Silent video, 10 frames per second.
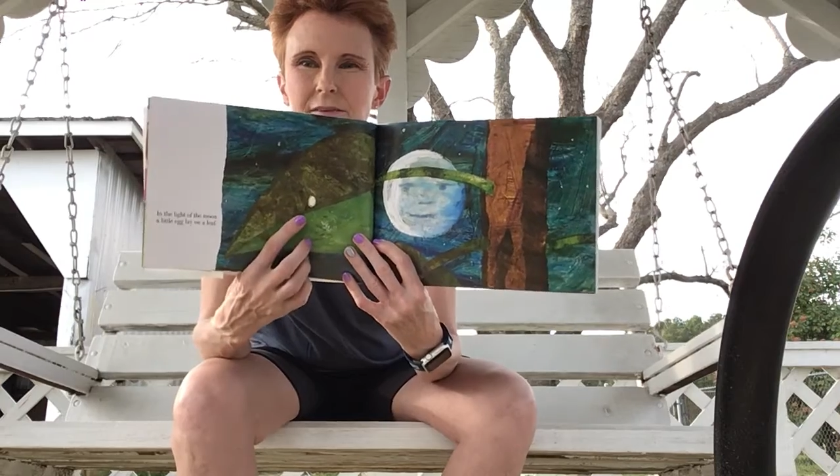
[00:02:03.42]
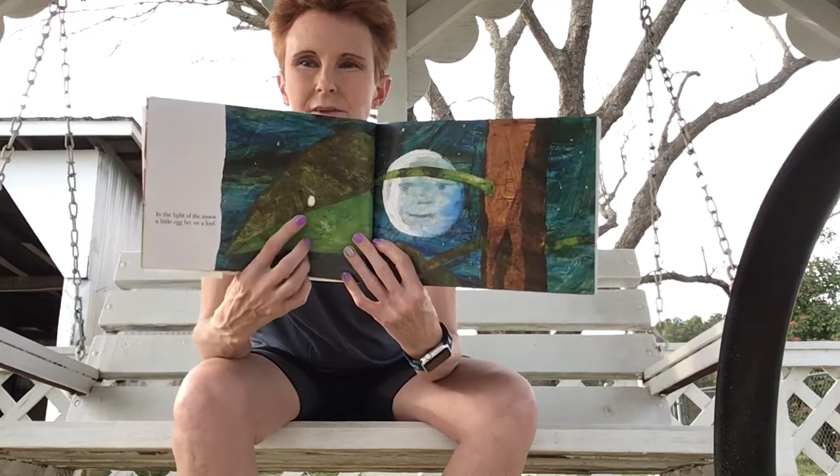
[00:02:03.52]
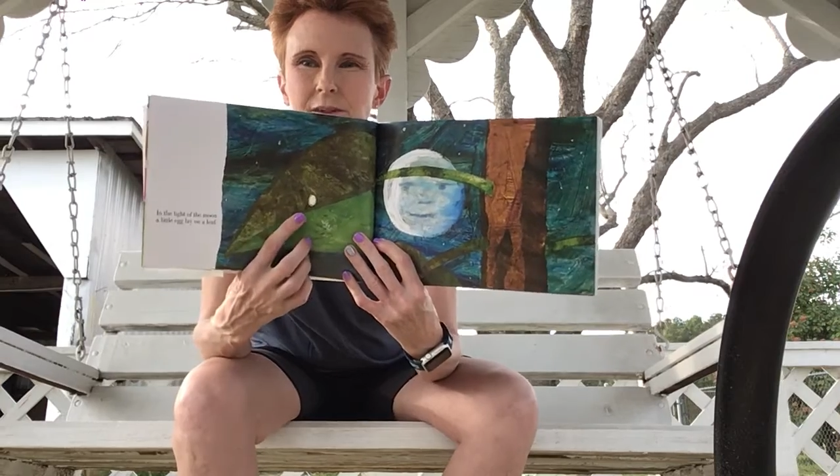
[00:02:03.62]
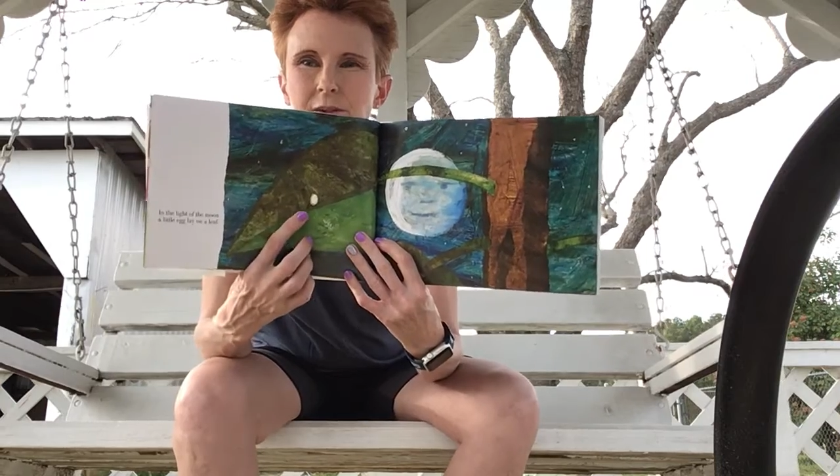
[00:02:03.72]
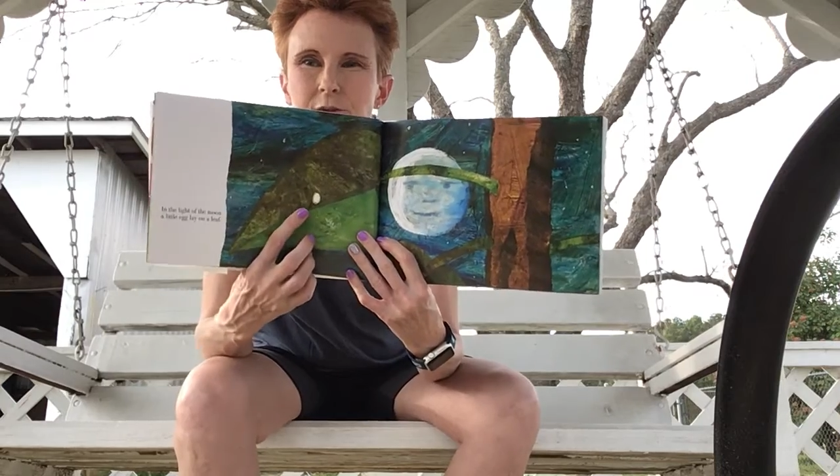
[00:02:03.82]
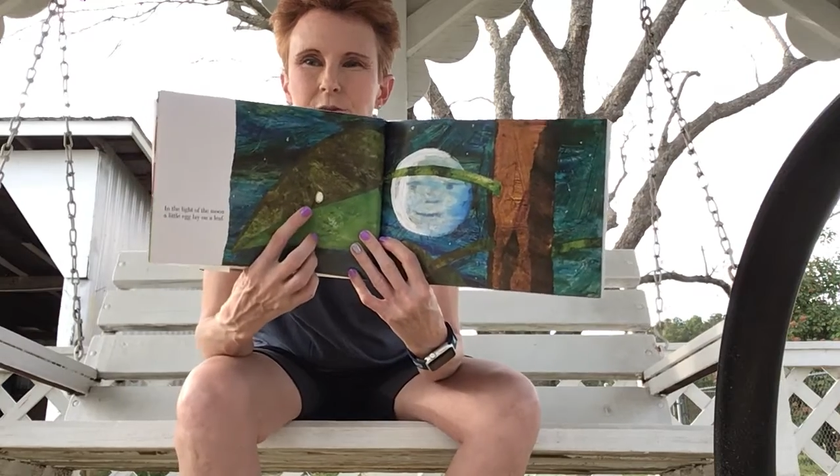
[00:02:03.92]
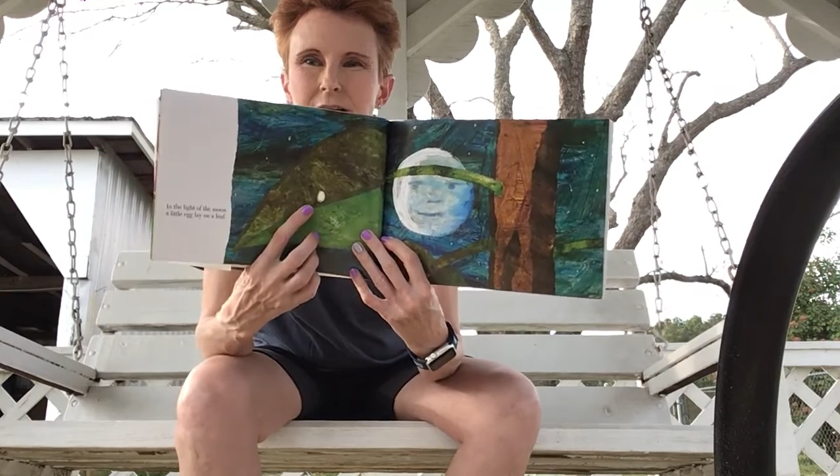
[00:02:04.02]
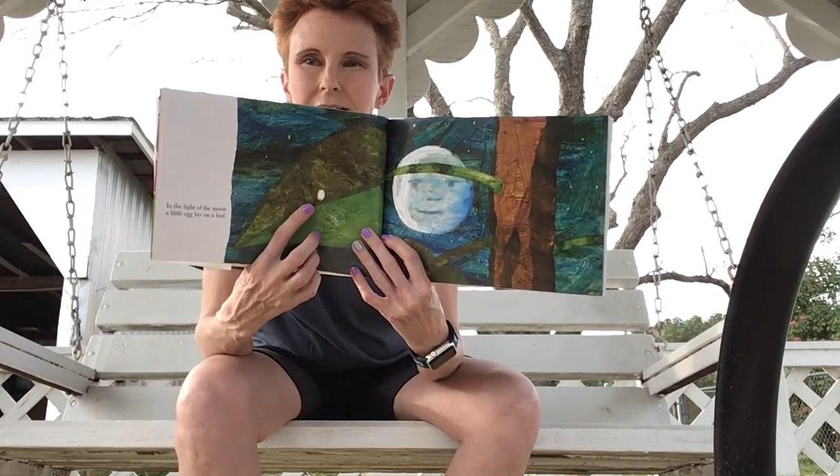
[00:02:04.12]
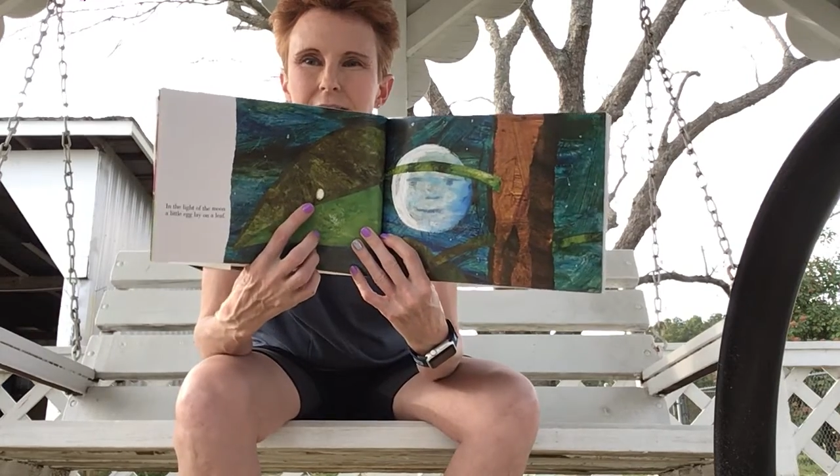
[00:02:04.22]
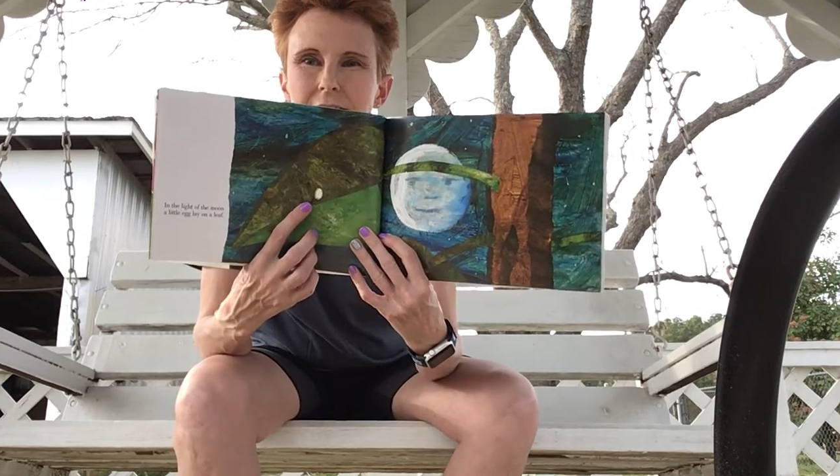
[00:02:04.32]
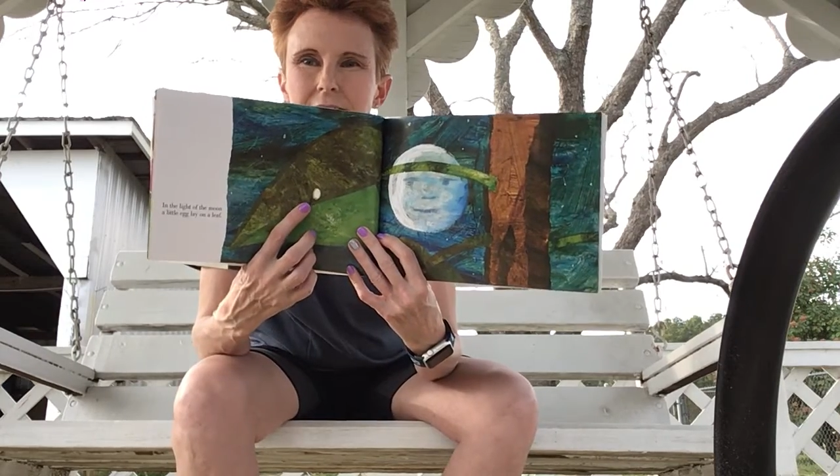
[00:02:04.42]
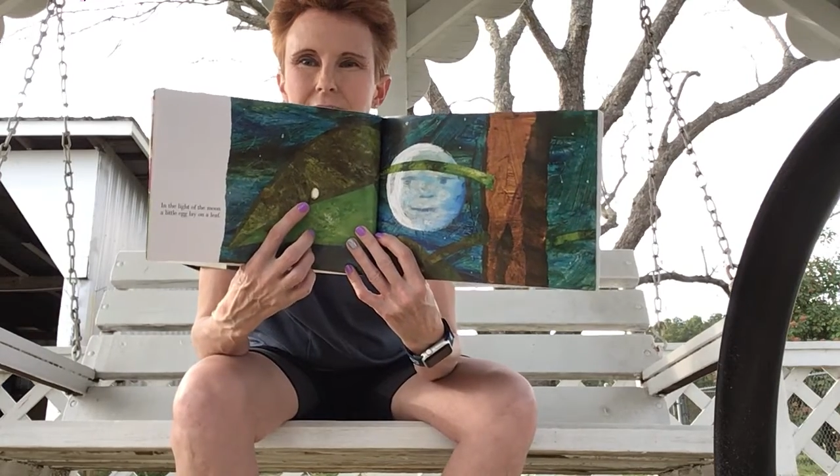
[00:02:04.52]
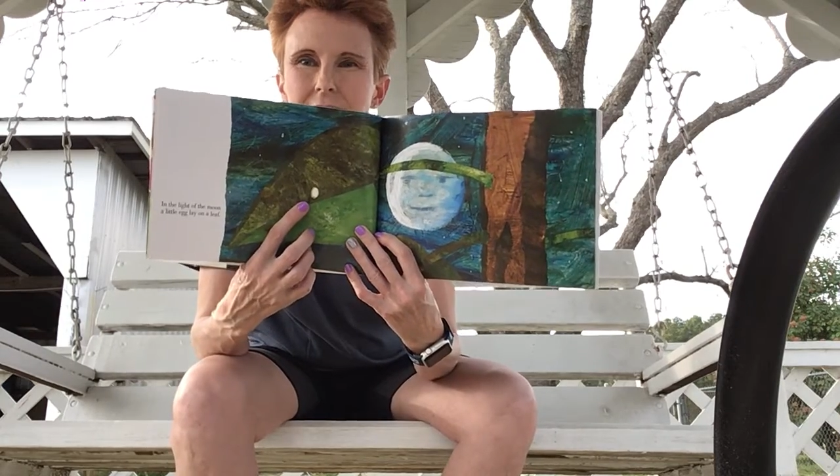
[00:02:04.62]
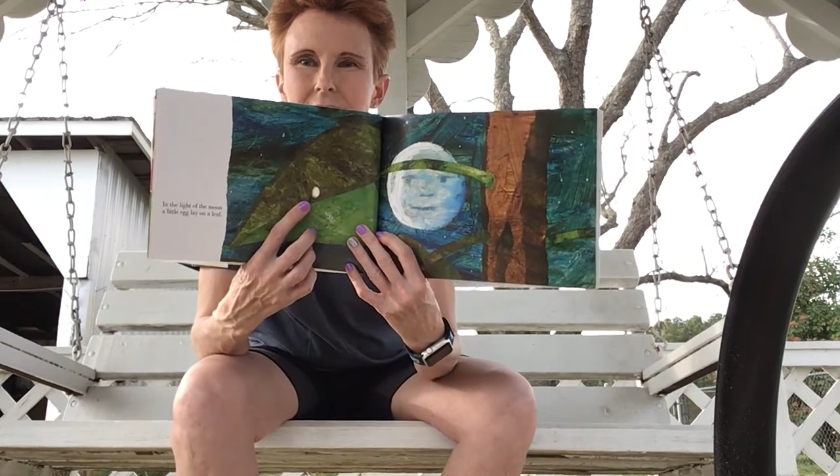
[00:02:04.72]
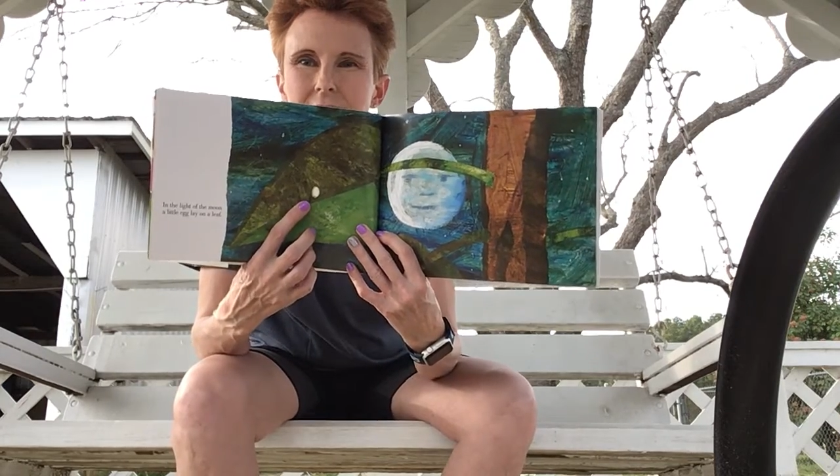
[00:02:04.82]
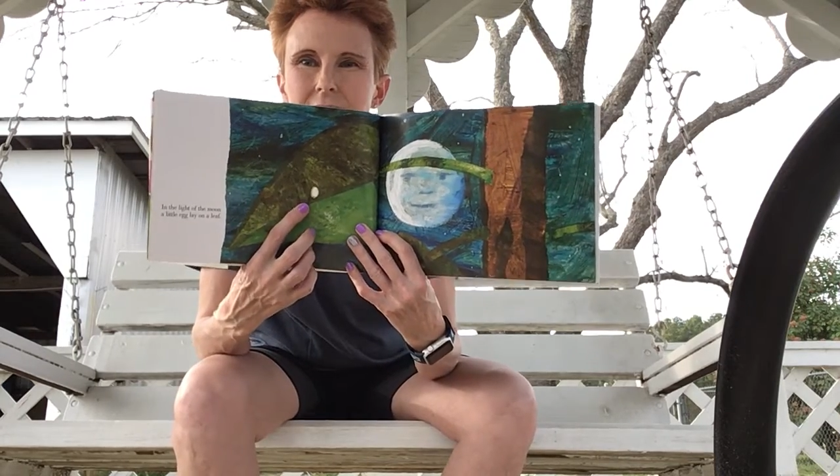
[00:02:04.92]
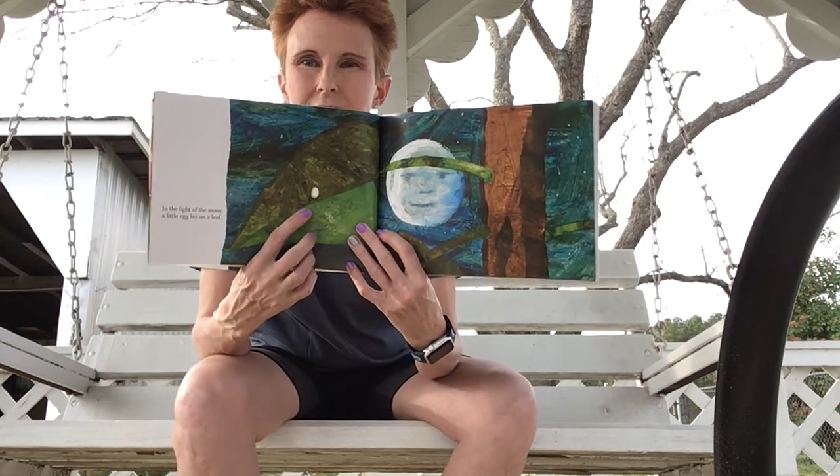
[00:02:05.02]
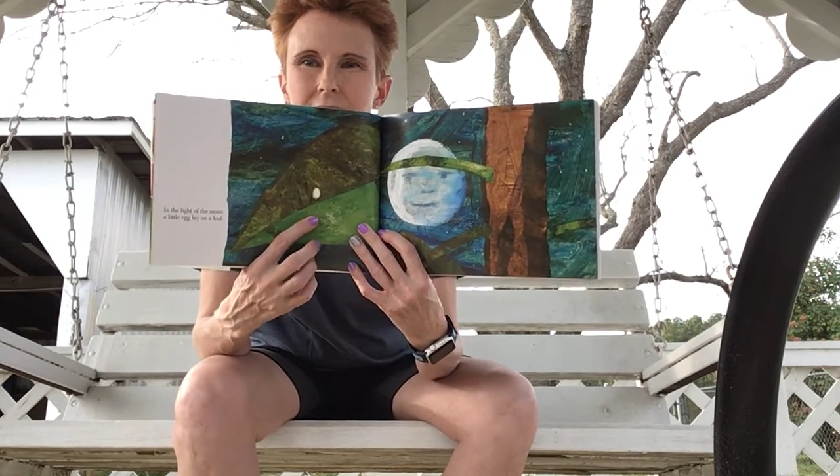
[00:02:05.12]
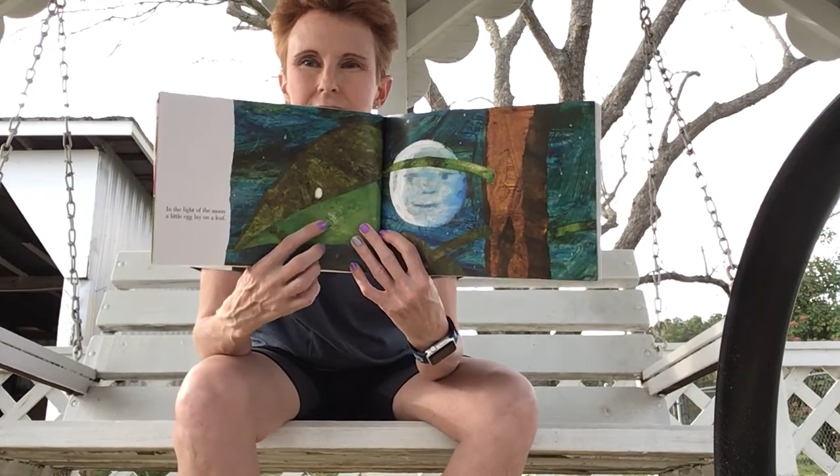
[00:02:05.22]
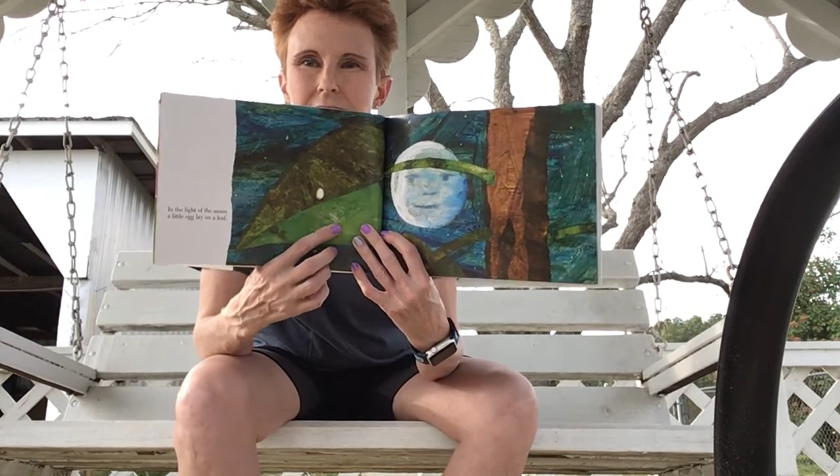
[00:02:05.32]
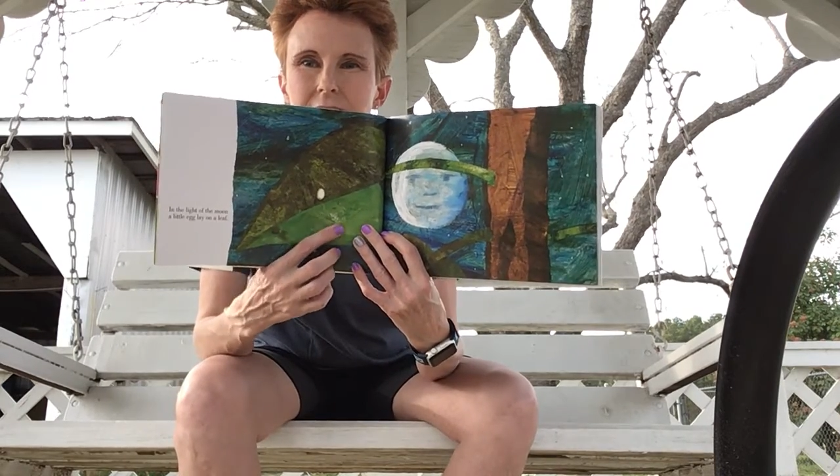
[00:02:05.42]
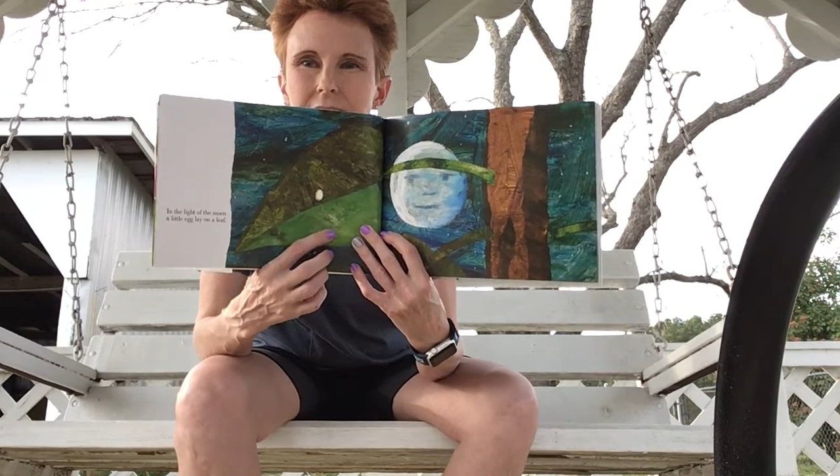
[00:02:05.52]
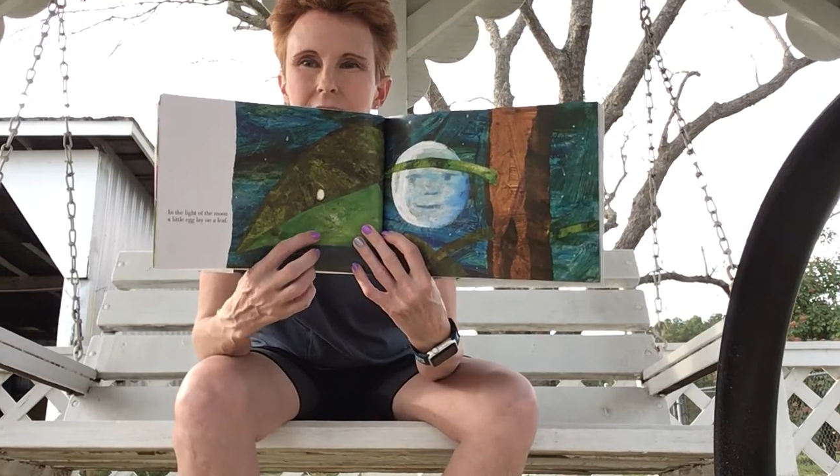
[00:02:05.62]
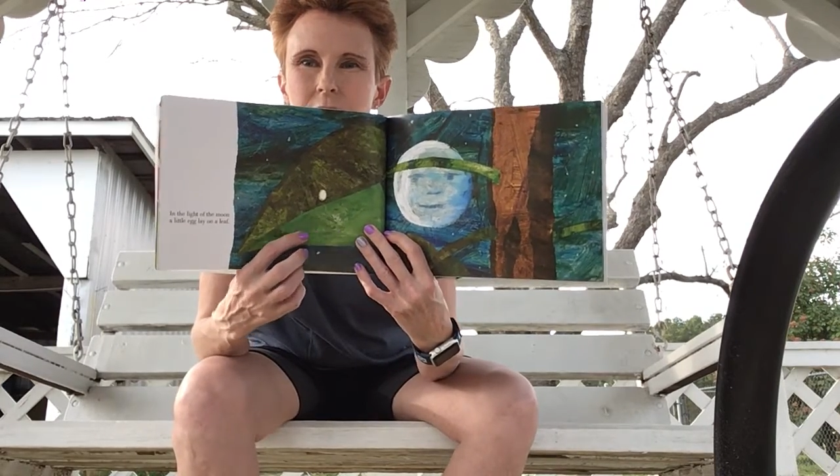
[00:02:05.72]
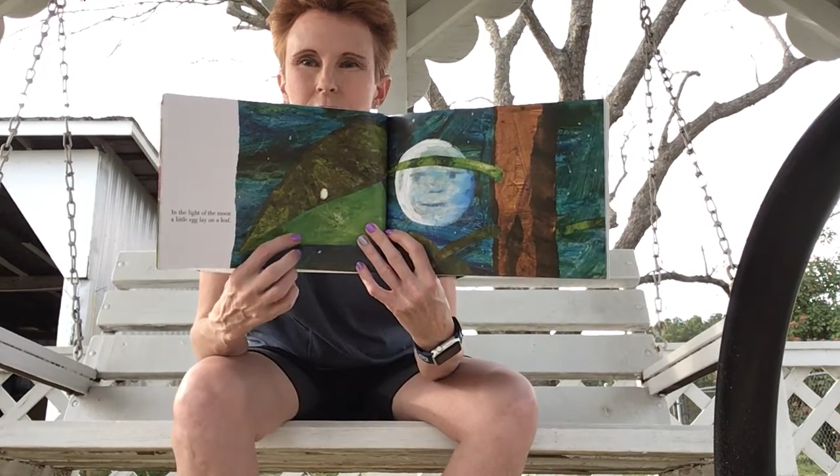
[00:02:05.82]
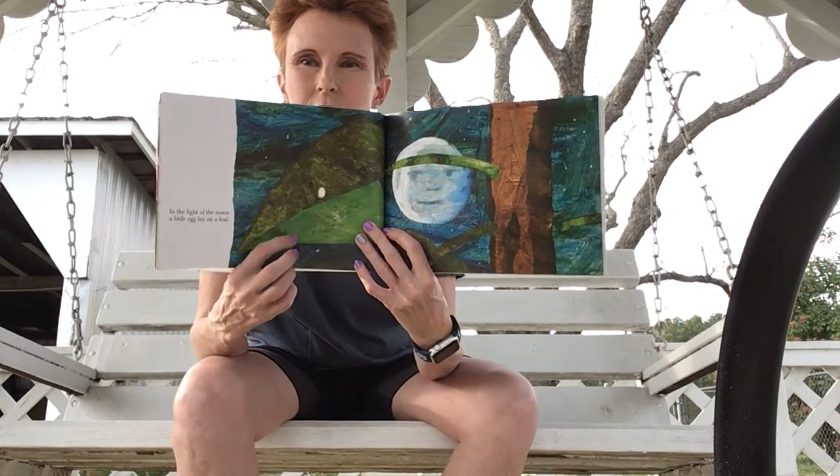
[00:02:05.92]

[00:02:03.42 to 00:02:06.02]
The little egg is laying on